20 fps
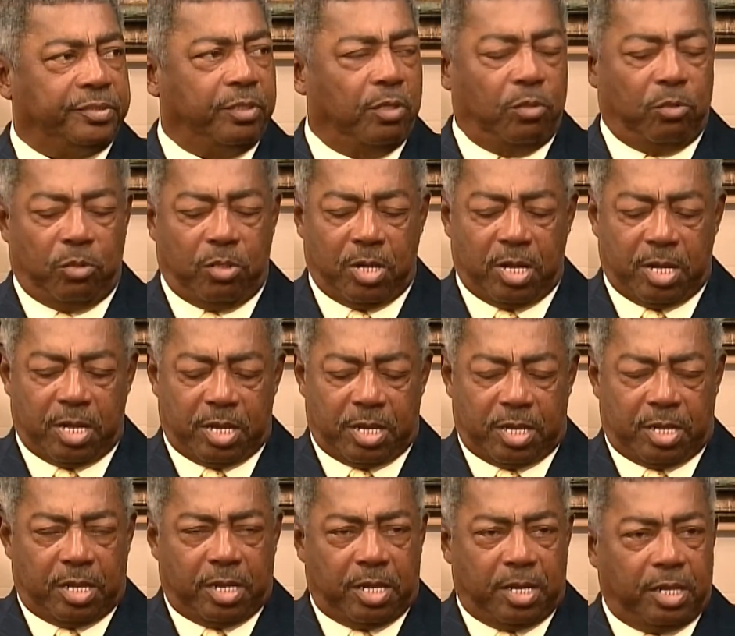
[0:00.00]
So
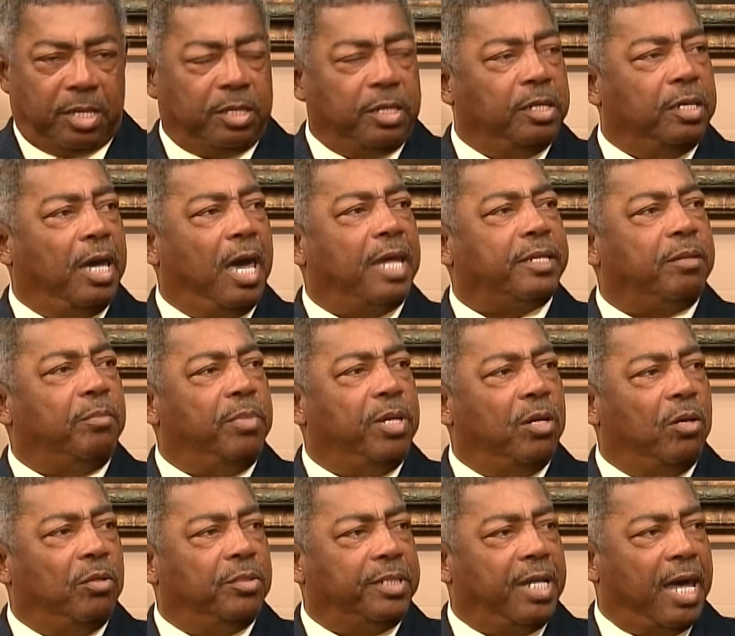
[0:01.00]
you have to be
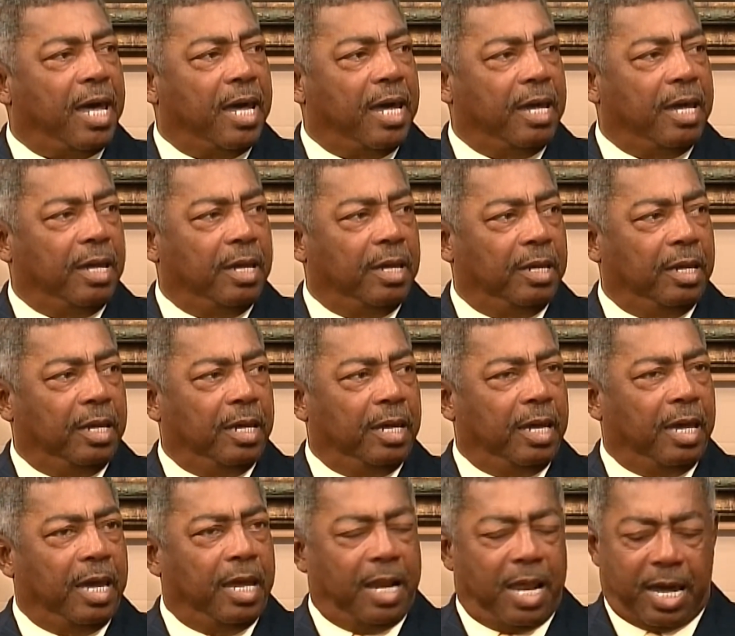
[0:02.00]
on time.
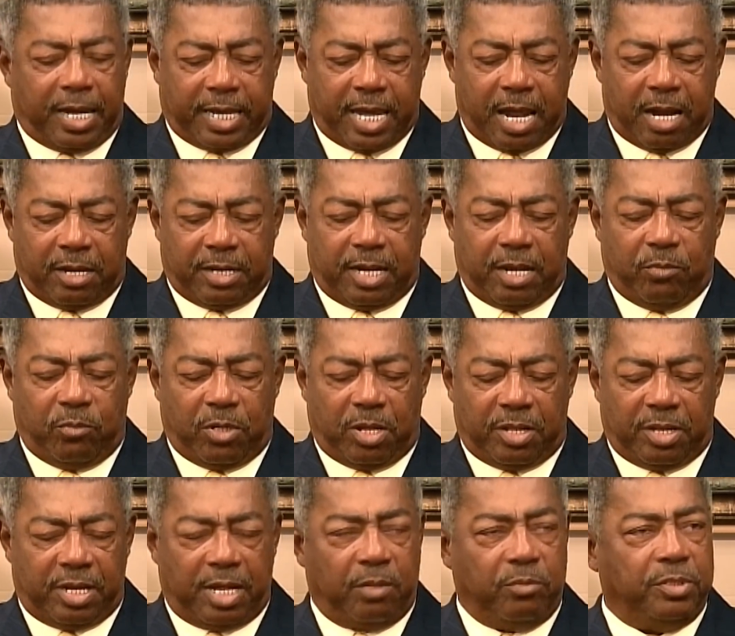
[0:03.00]
And I carried that,
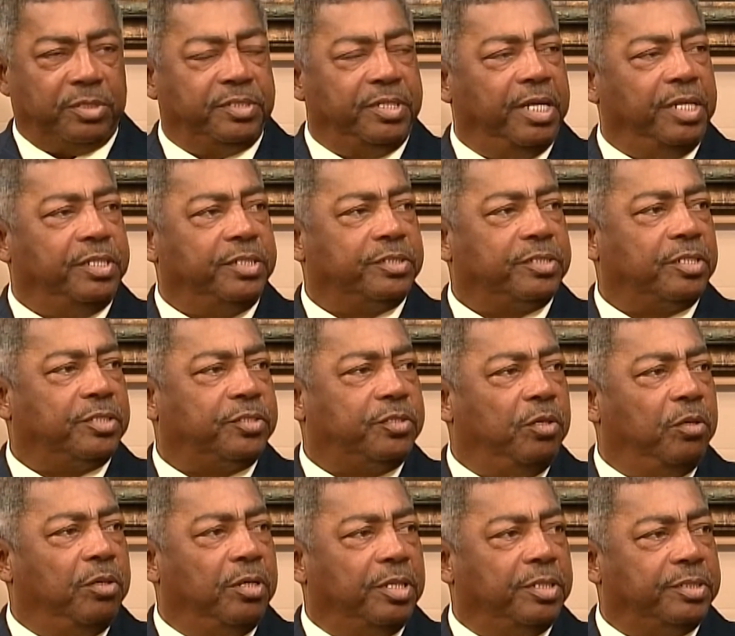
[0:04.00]
whether that was teachers or
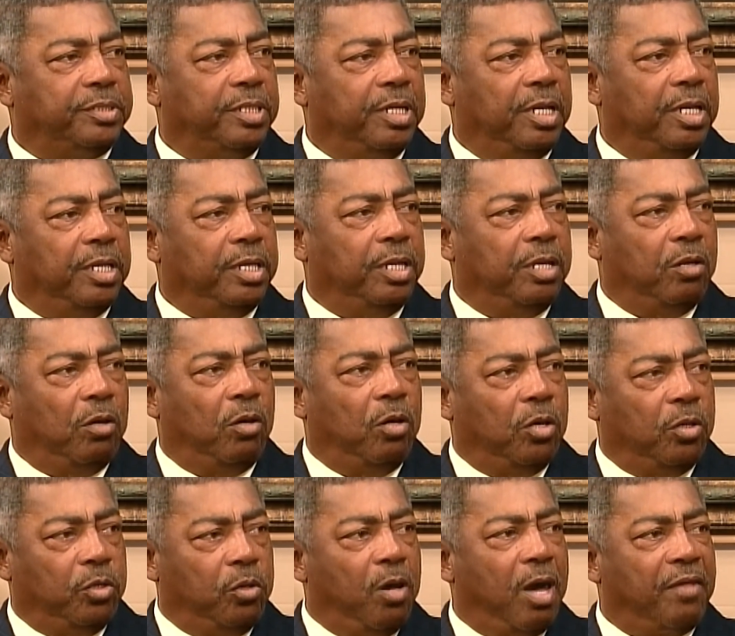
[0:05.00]
students. You know,
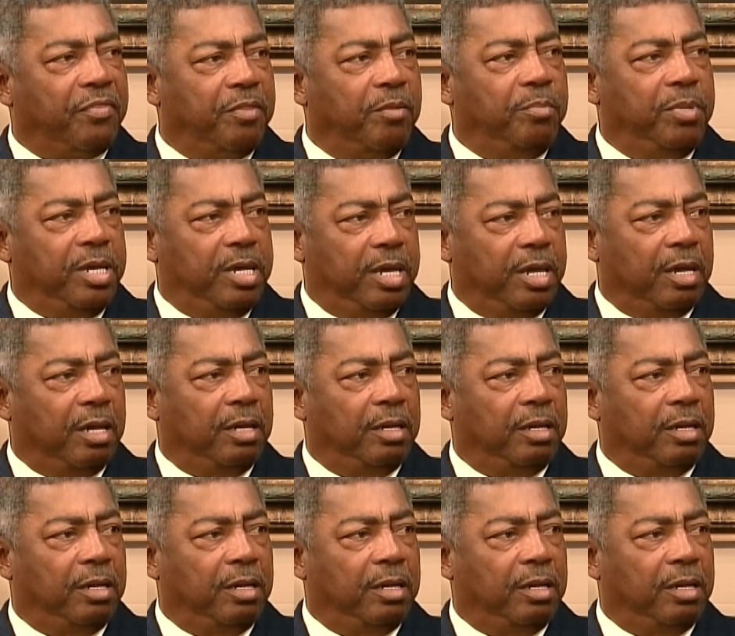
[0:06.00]
you have to be here.